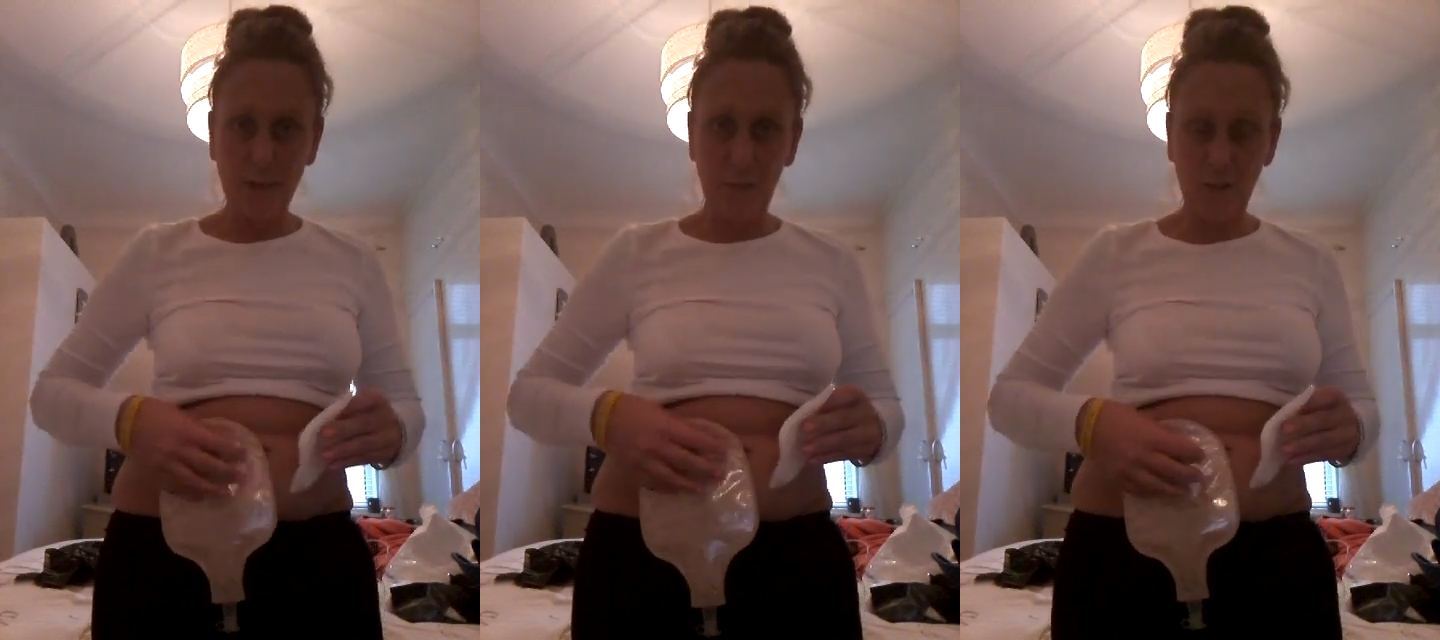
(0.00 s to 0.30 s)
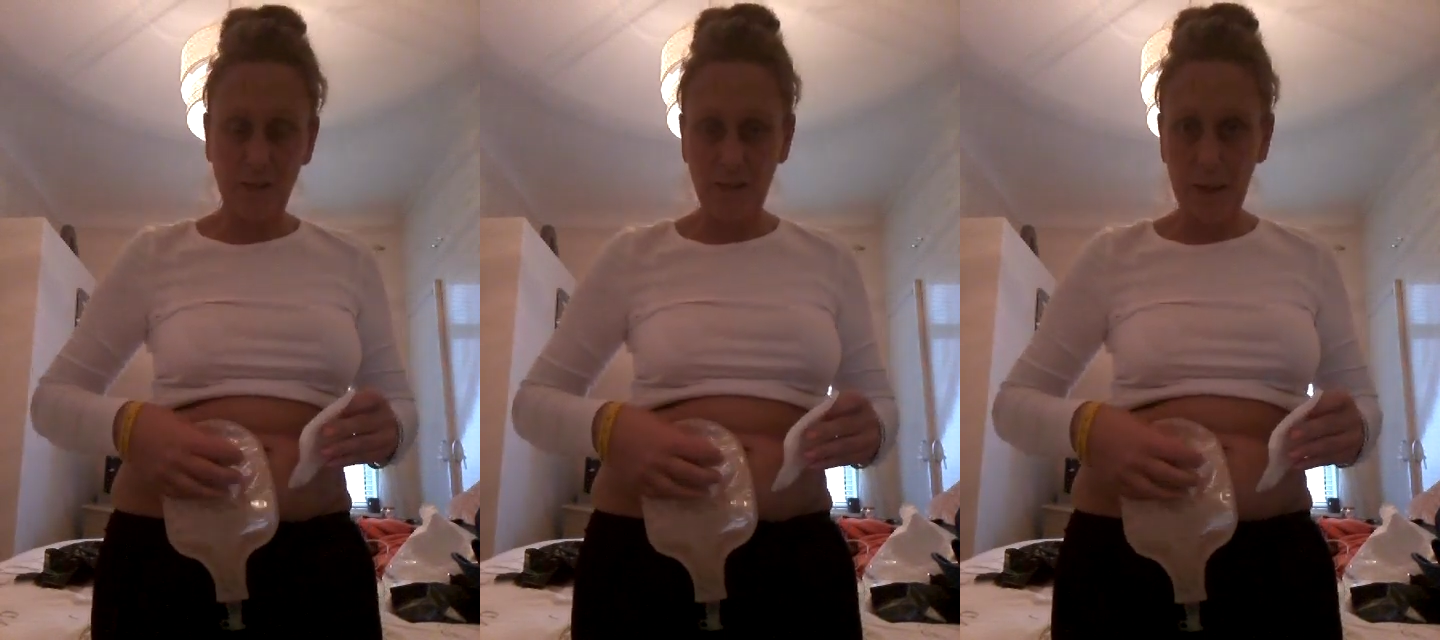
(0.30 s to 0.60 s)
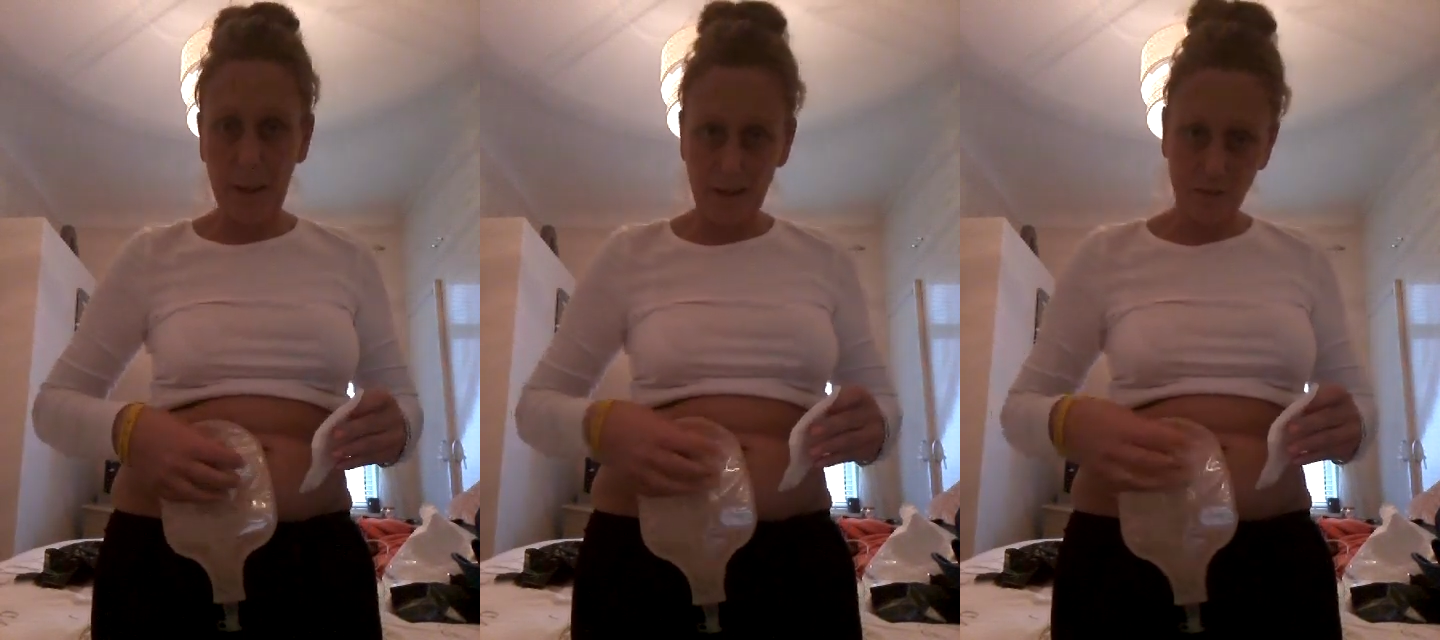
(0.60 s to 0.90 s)
but it's
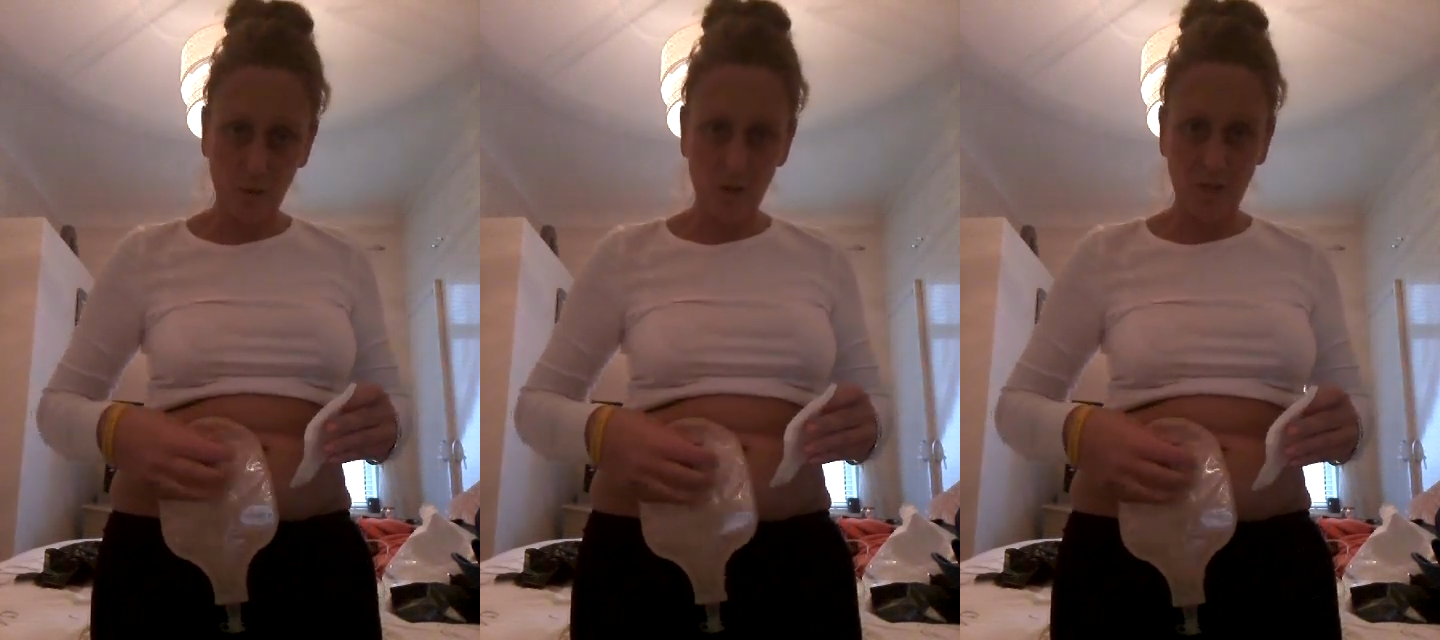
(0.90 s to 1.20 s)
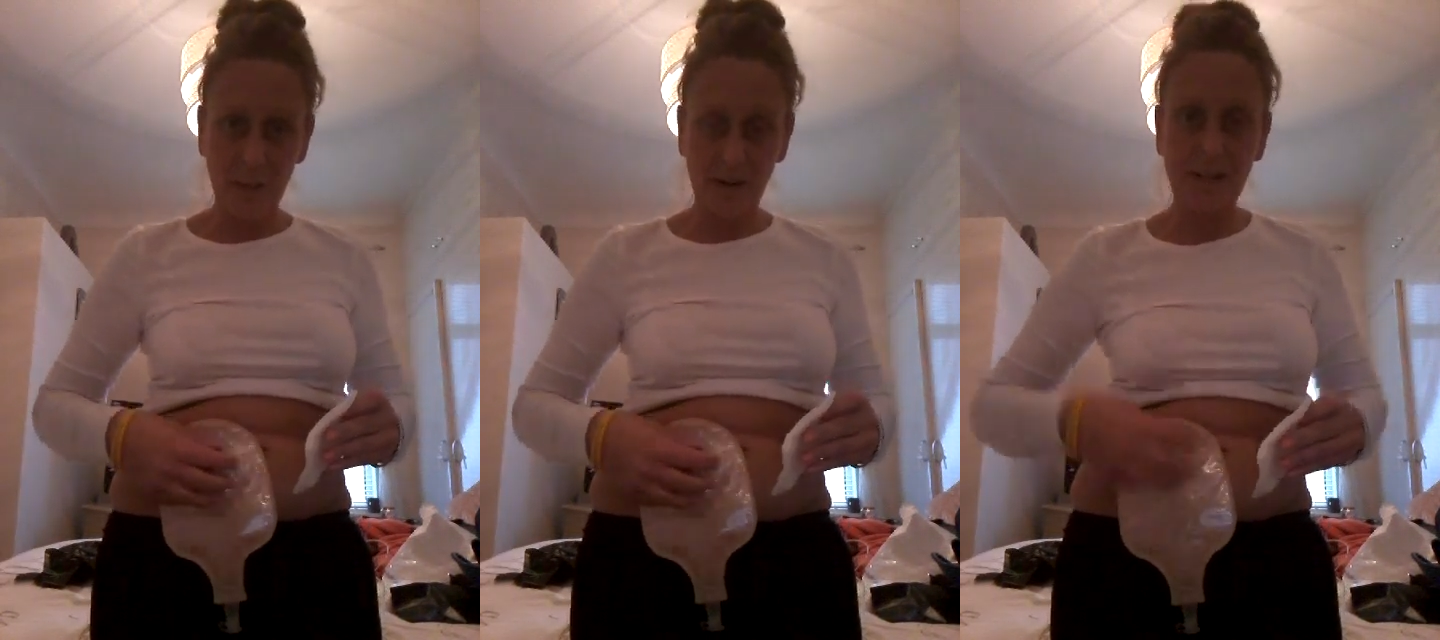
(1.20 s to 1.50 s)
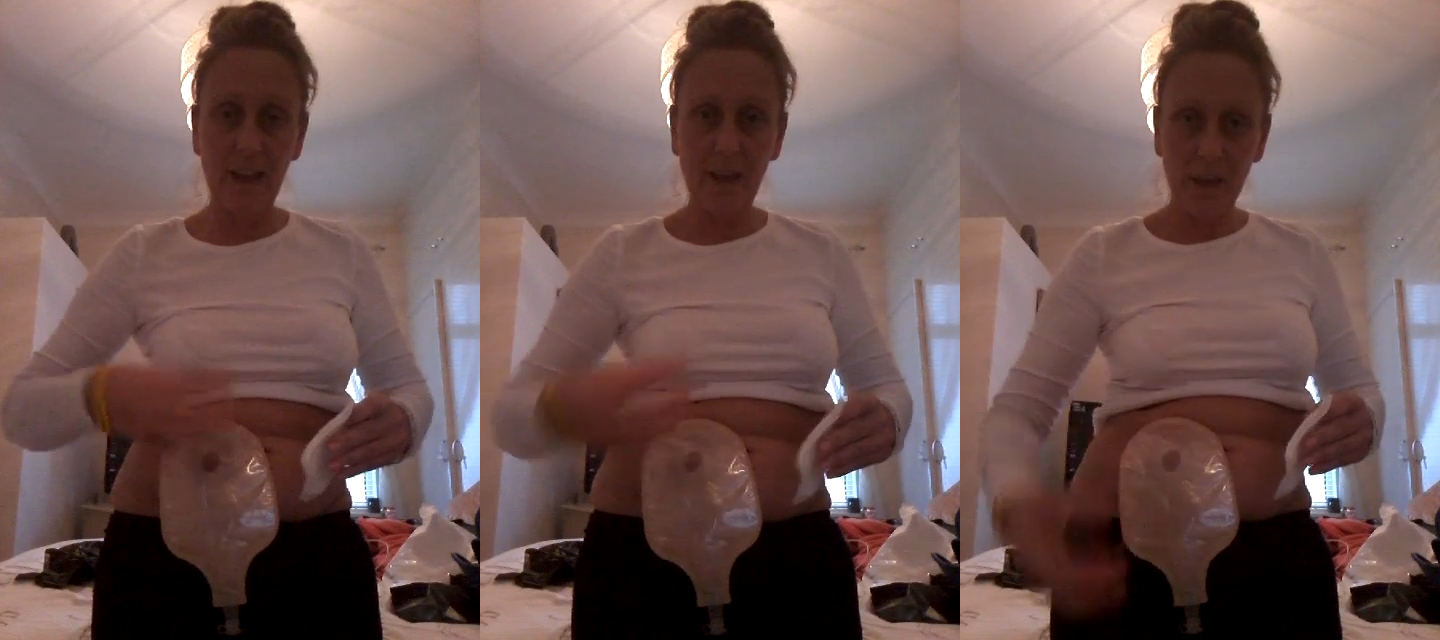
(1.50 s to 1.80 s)
as good as your
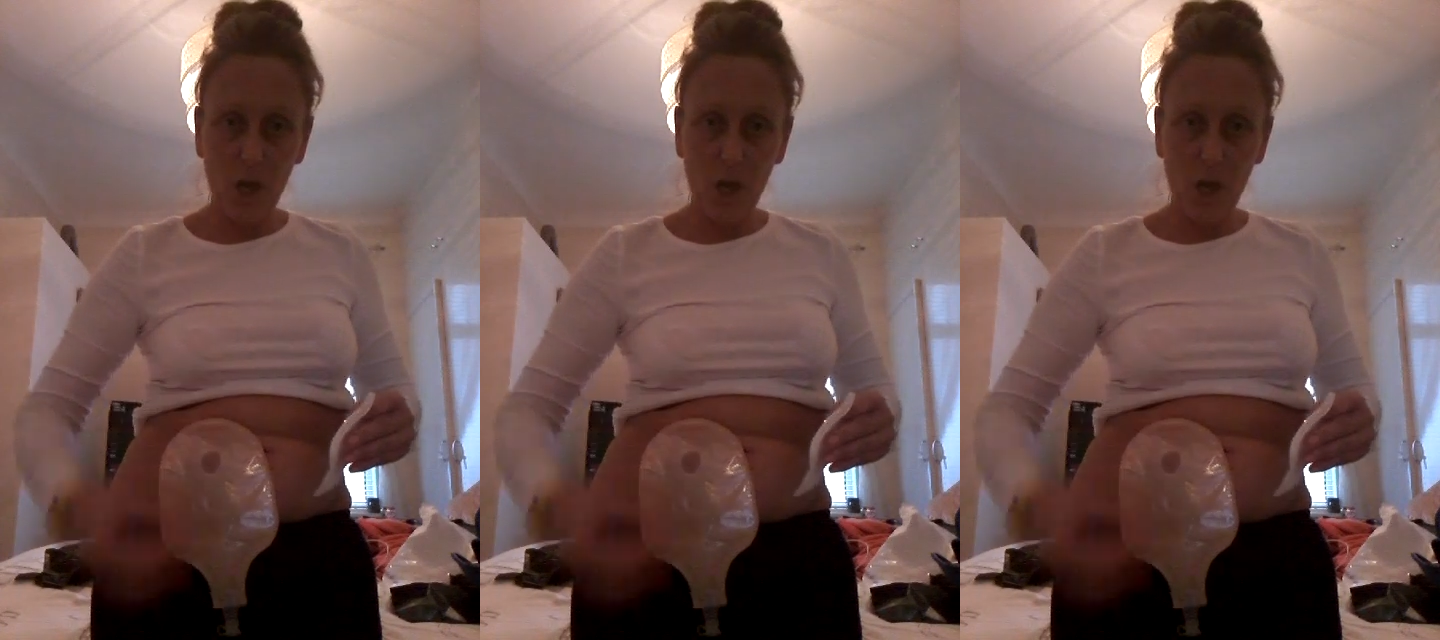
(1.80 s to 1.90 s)
bladder,